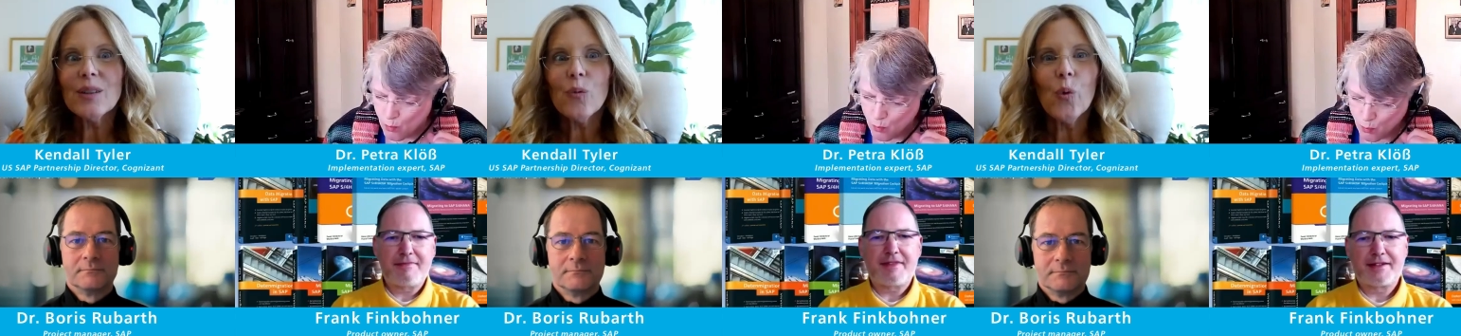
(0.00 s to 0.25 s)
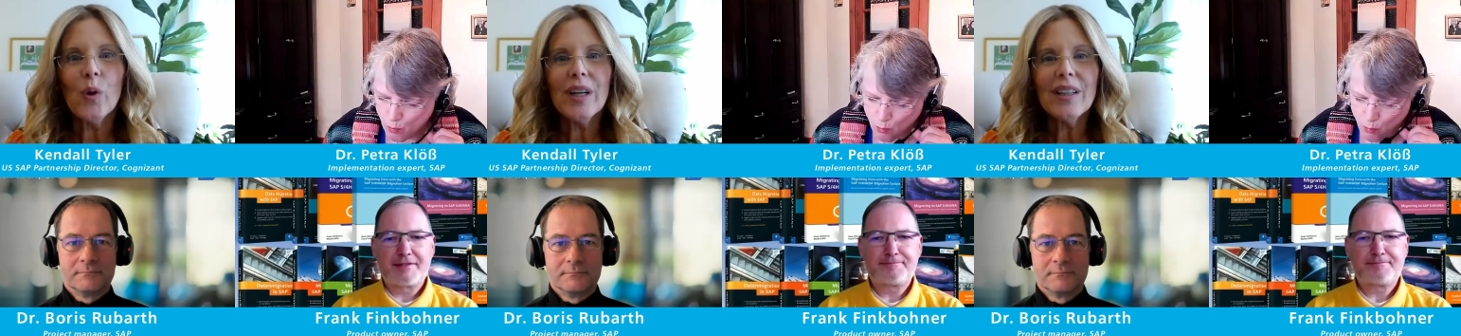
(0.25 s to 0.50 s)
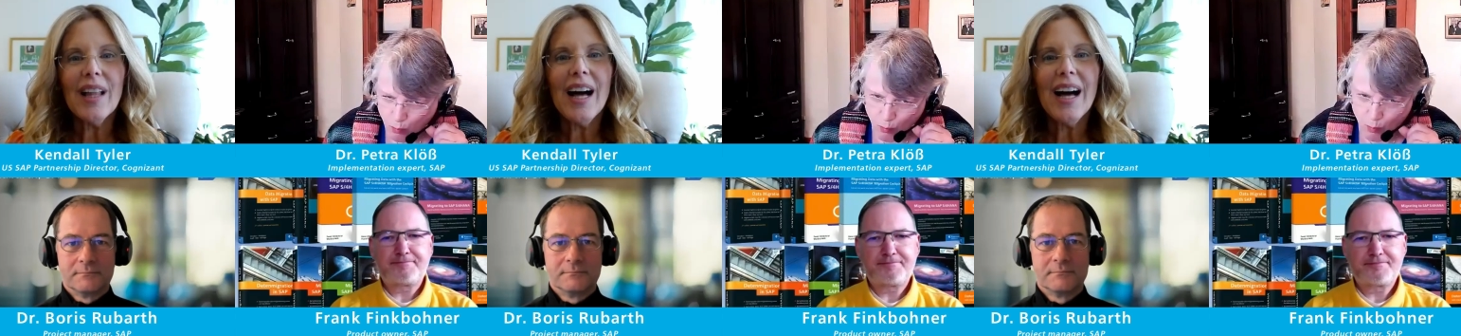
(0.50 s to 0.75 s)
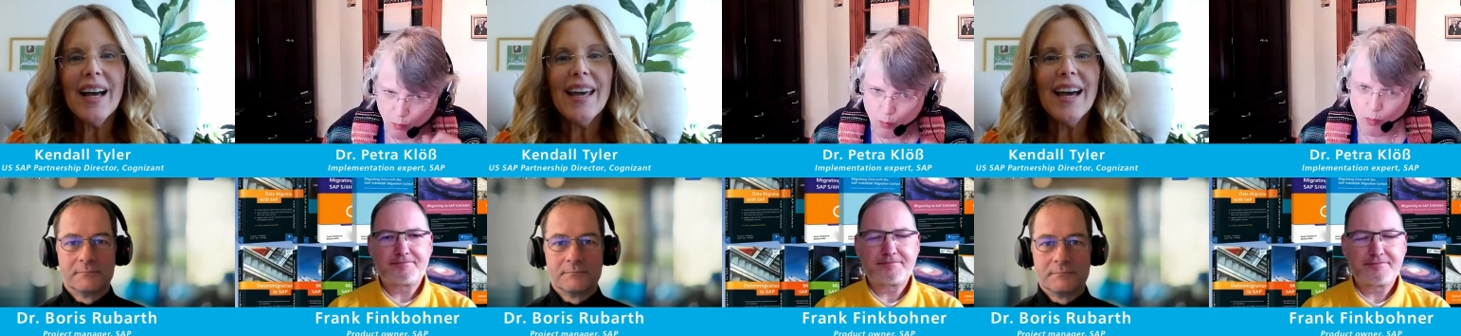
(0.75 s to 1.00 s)
Speaker 1: will
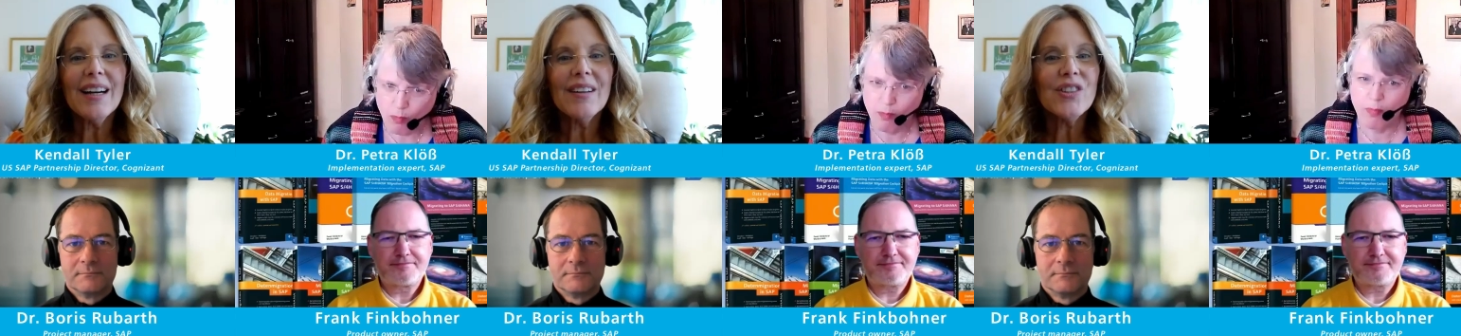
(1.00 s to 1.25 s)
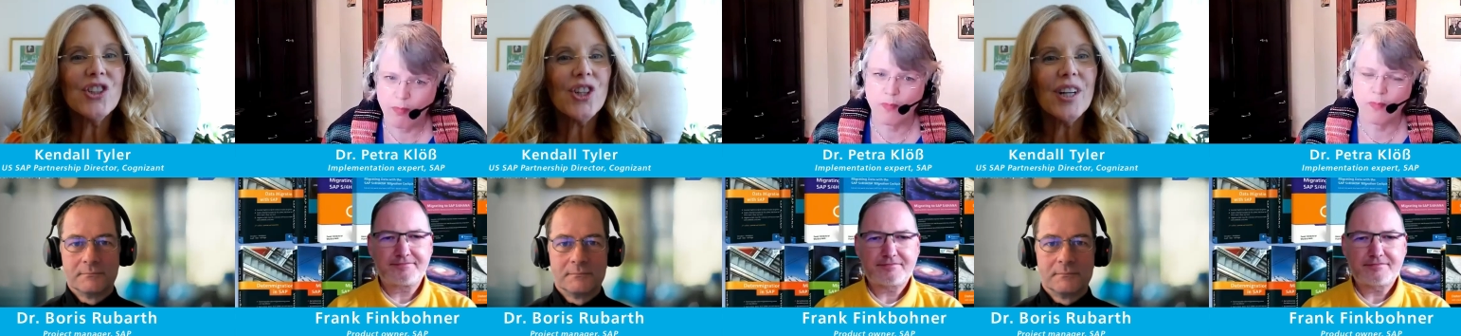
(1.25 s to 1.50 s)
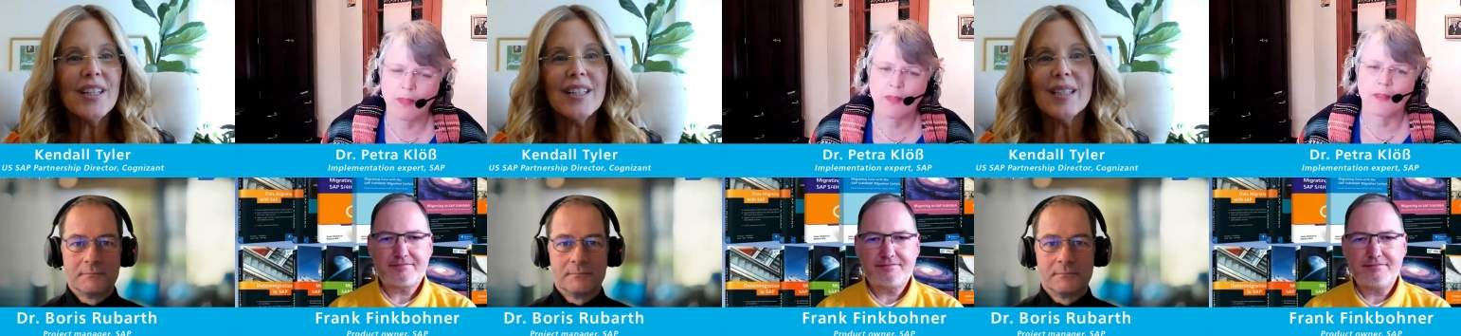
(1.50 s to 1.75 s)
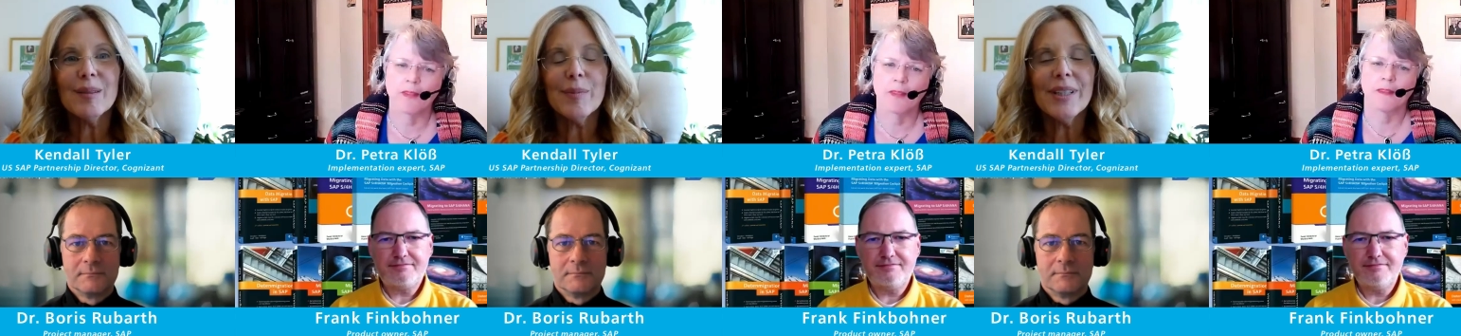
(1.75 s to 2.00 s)
I have a
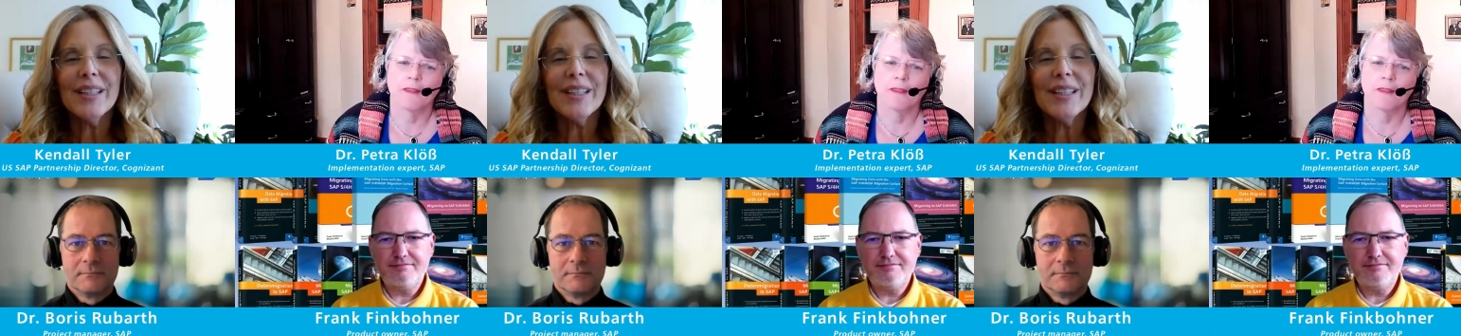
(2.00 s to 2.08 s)
job